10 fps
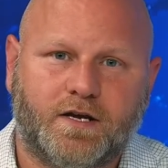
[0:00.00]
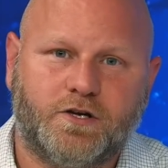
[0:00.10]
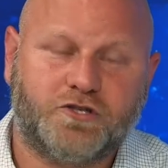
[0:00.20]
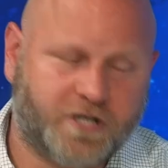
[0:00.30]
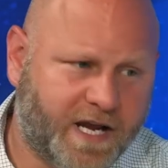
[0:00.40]

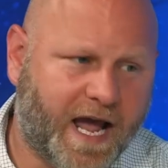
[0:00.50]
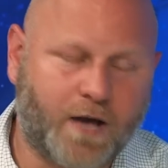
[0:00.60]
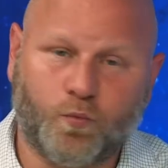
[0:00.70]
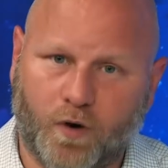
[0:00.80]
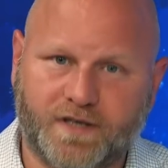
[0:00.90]
she
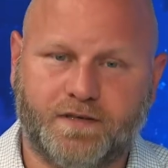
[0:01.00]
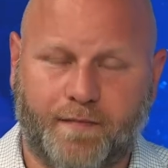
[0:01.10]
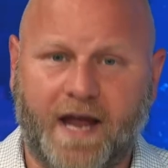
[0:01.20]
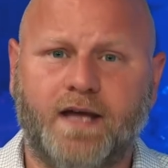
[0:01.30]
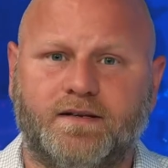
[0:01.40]
had one
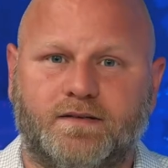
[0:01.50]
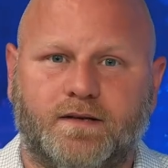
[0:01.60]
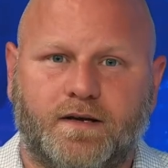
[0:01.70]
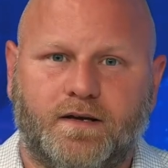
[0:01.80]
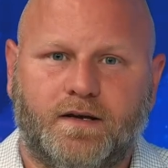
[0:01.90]
demand.
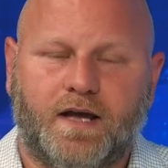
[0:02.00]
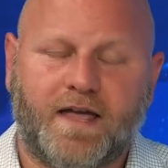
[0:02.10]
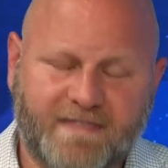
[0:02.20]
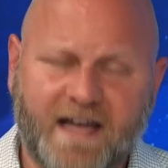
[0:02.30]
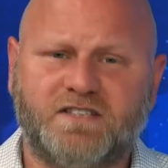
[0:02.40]

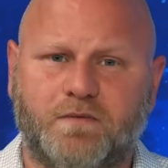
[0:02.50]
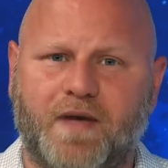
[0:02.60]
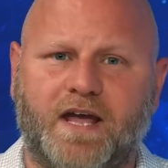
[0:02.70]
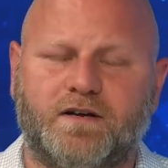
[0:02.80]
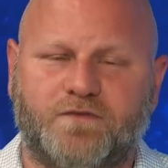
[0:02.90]
And that
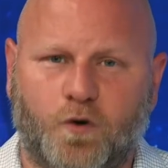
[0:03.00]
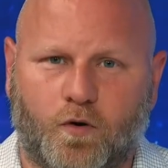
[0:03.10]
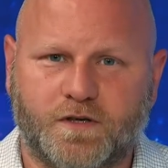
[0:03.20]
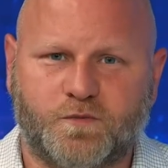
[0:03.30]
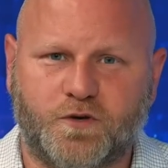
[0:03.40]
demand, of
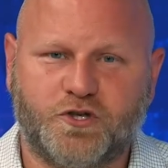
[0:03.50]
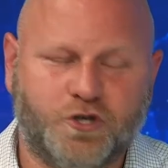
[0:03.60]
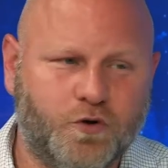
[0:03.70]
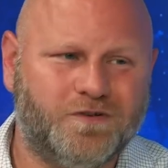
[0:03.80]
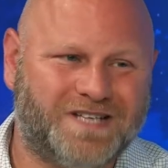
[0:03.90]
course, was
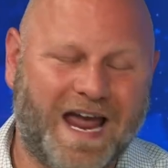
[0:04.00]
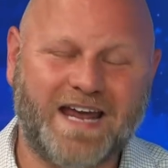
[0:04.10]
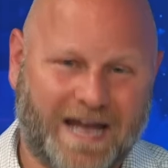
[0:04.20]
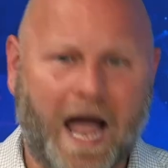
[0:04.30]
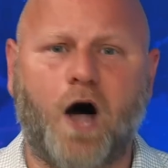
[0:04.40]
you
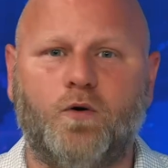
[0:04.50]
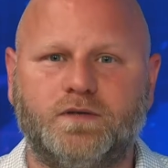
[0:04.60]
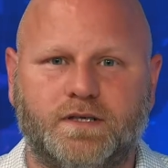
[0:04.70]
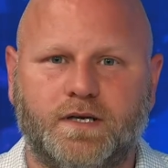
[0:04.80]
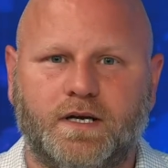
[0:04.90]
take
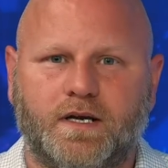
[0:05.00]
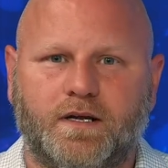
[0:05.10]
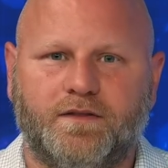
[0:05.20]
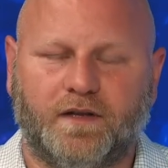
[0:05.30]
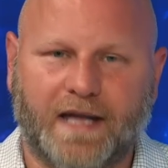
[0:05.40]
out
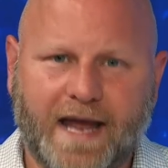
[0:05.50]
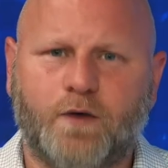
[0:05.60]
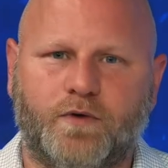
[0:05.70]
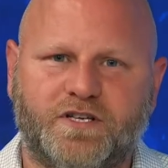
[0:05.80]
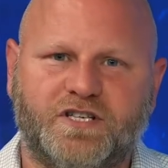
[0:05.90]
the
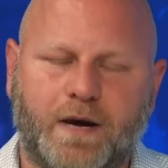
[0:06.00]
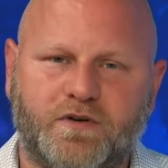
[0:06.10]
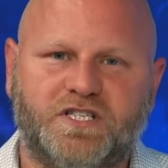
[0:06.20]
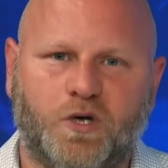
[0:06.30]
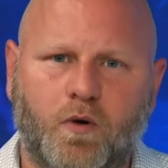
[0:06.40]
language that
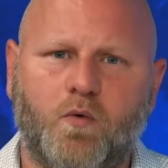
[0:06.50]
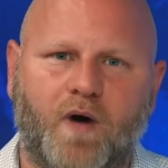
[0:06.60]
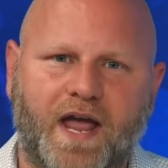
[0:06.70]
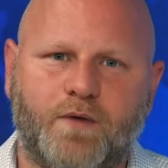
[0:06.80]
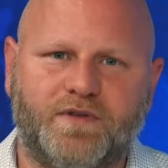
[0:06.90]
would do
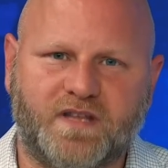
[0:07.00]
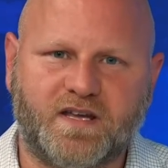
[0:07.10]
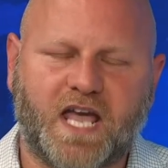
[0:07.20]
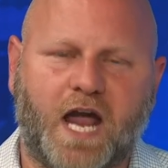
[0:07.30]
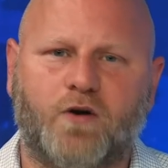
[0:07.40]
away with the
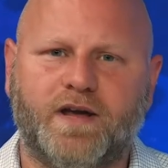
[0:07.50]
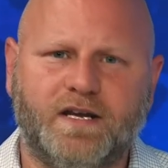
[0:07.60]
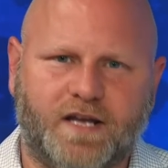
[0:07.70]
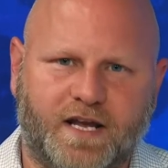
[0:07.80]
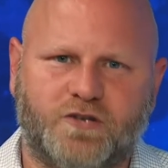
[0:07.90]

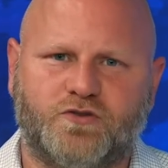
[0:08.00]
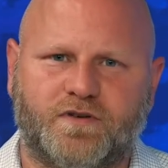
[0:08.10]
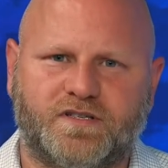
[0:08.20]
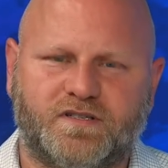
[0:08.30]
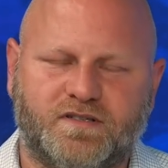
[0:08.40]
carried
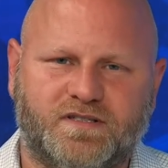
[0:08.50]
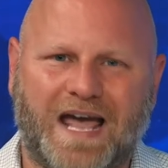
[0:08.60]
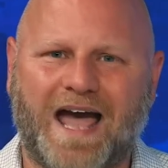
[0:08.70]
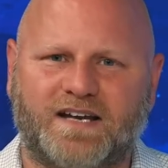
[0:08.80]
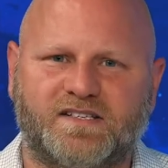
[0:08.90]
interest
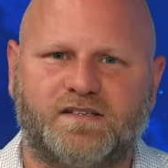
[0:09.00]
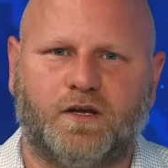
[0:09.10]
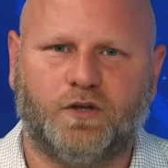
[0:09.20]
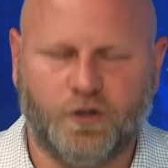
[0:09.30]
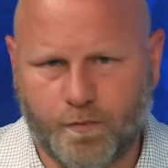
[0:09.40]
tax
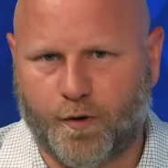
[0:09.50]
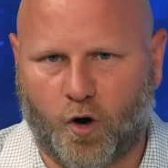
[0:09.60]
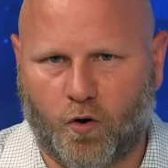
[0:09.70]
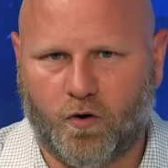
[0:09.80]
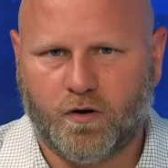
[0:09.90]

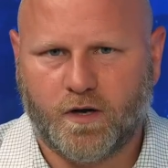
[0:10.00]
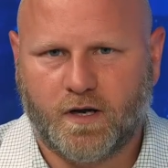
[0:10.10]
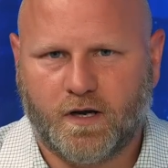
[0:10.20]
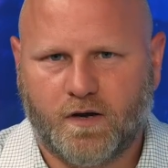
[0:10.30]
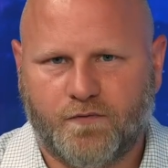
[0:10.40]
loophole
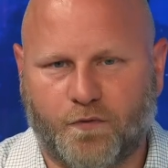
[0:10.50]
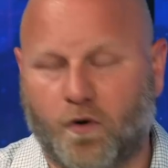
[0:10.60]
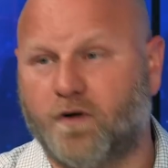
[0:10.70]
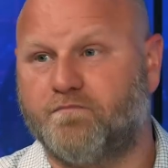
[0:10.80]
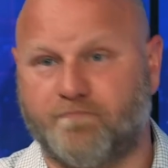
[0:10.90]

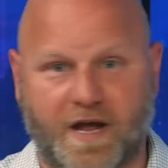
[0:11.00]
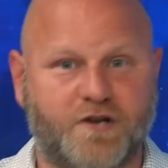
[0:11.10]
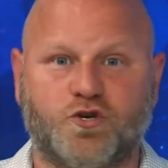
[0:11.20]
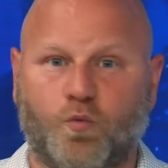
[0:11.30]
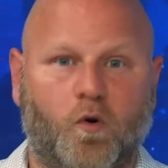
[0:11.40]
for
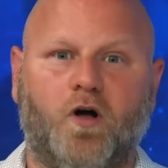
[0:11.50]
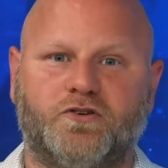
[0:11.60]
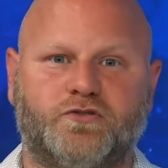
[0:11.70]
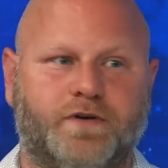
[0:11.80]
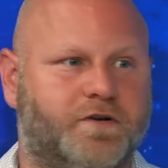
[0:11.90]
major Wall
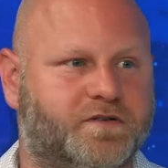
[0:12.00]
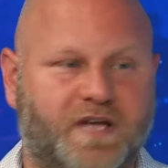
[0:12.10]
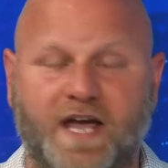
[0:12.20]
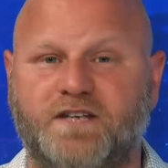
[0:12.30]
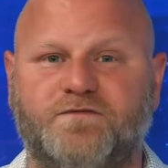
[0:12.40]
Streeters,
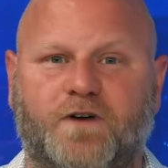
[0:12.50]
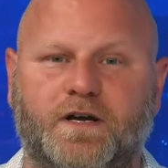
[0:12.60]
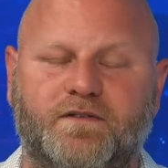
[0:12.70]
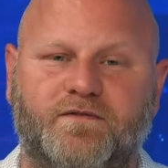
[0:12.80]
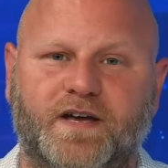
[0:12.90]
hedge
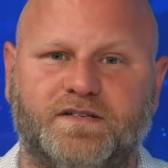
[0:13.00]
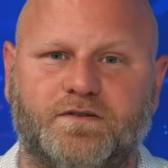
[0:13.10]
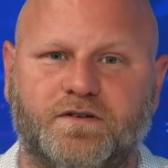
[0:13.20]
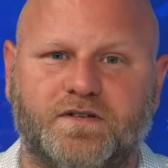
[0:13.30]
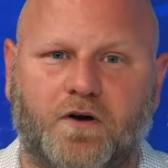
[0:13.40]
fund
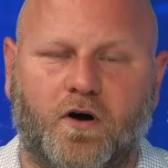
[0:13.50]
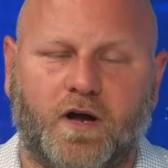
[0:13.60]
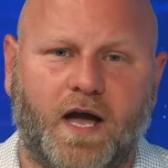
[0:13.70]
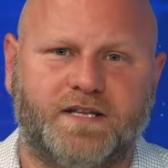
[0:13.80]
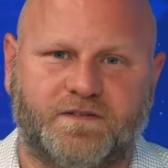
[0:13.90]
investors, and all
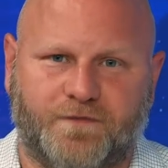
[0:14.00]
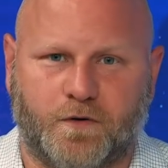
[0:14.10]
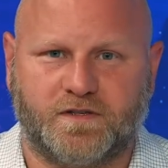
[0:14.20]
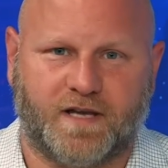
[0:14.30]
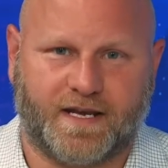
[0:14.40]
kinds of
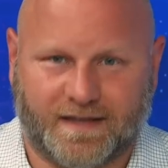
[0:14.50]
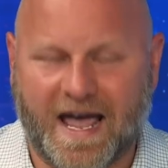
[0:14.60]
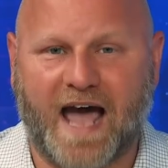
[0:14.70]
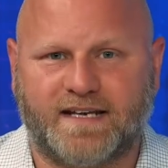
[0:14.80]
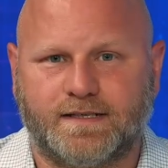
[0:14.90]
folks like
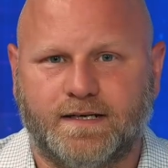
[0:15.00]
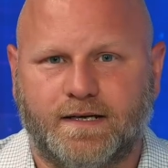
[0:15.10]
that,